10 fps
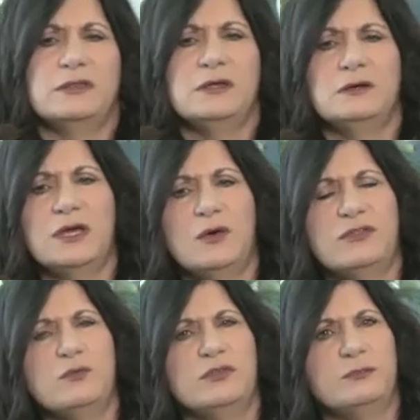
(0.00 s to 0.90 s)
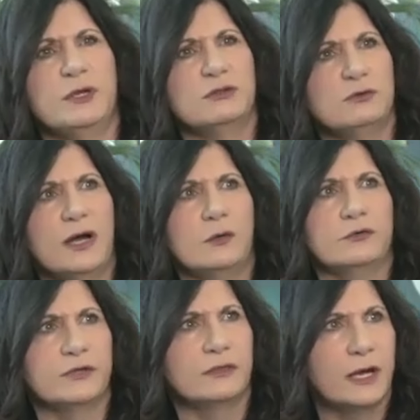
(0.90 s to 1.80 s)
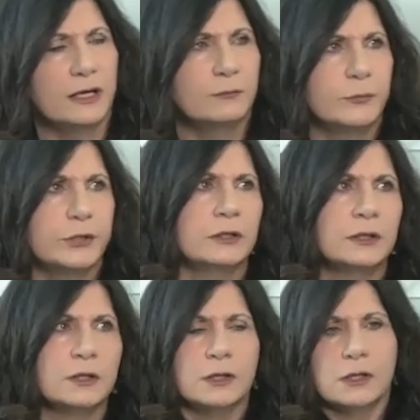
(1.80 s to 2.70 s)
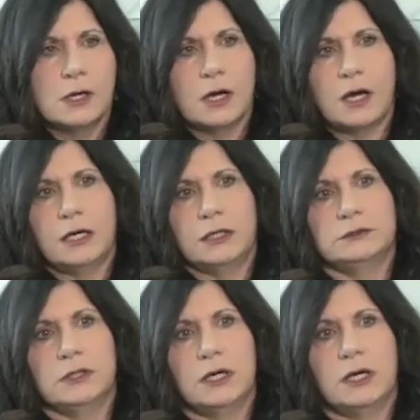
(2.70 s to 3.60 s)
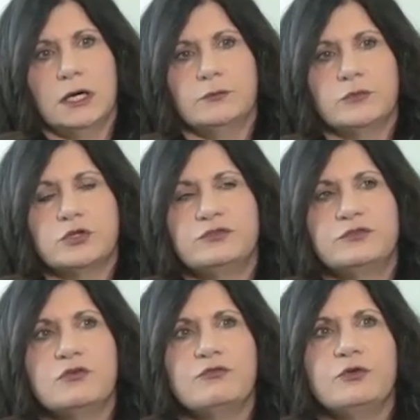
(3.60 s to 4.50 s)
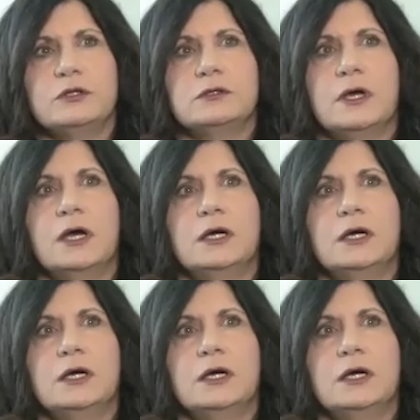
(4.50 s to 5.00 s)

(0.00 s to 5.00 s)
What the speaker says: I think we spent 2 hours on that, but on just different